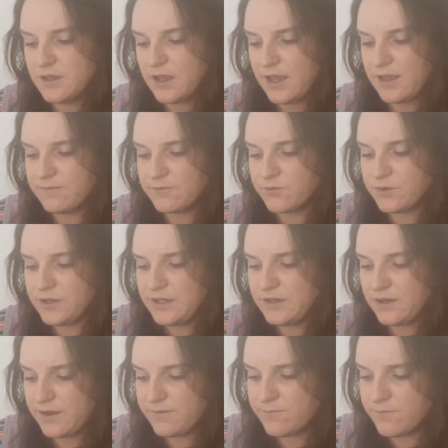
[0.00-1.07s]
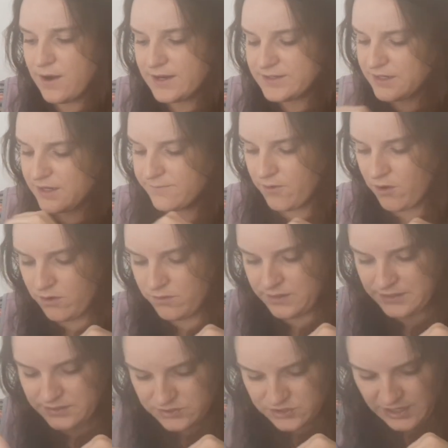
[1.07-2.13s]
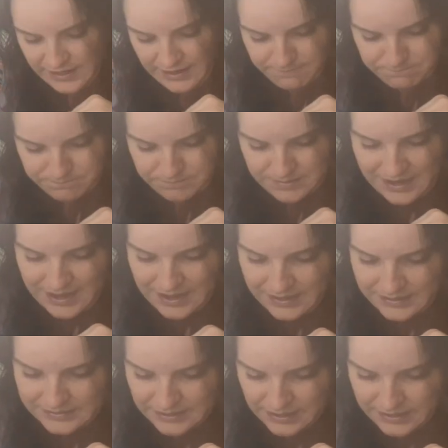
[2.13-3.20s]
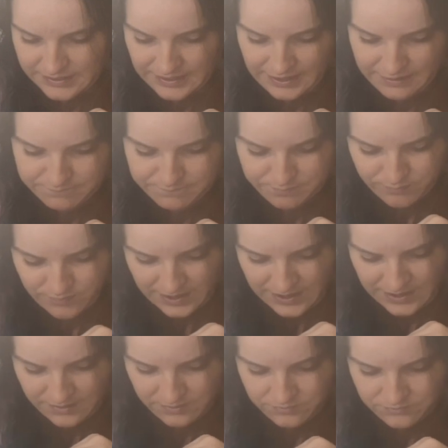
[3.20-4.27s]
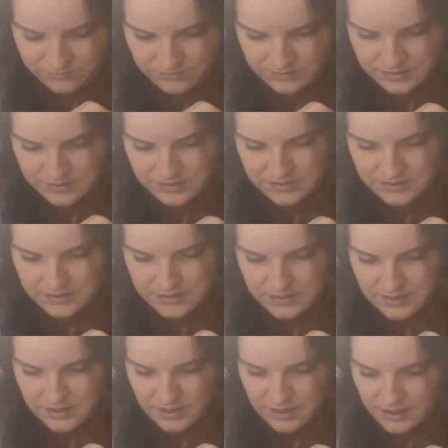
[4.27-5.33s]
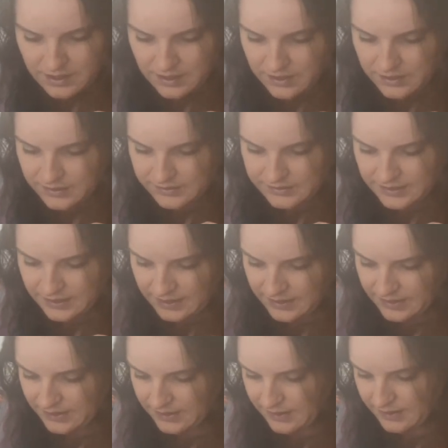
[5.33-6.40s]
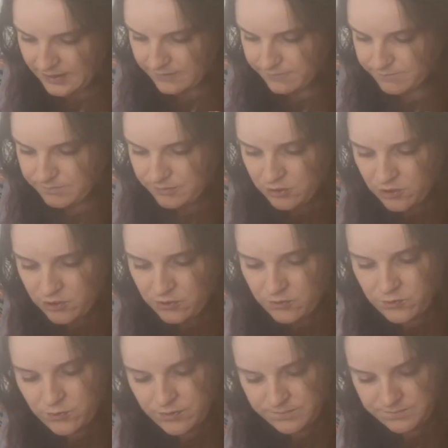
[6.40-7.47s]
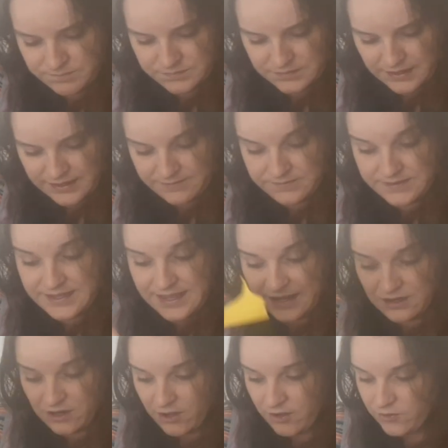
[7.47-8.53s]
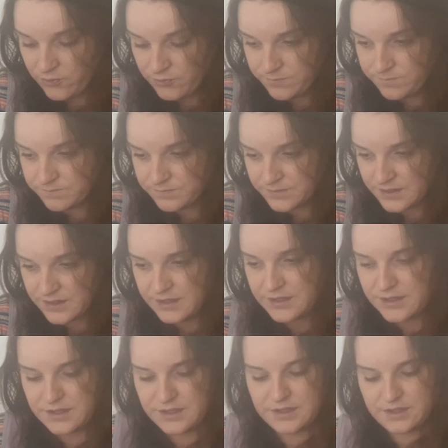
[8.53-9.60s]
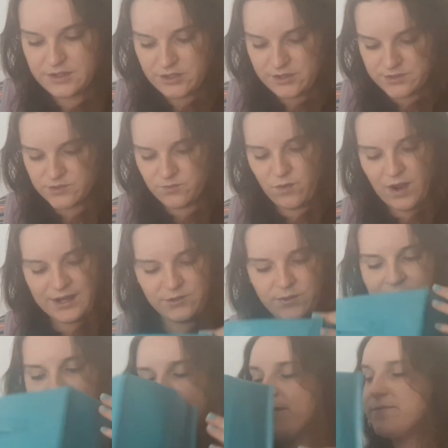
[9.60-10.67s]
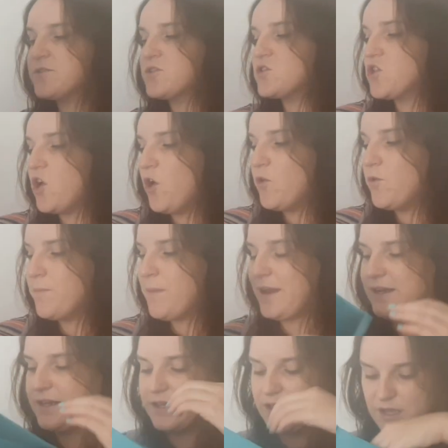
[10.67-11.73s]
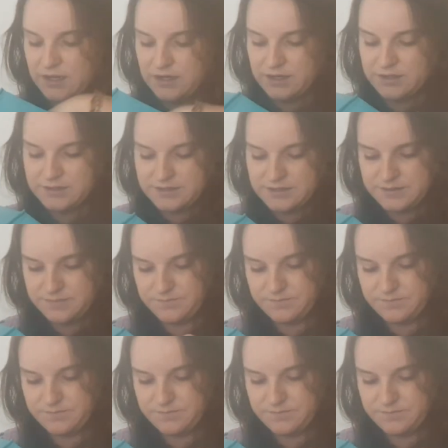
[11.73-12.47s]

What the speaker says: I have green, I have red, I have orange, I have black, I have brown, I have blue, I have yellow. So why do I have so many colors?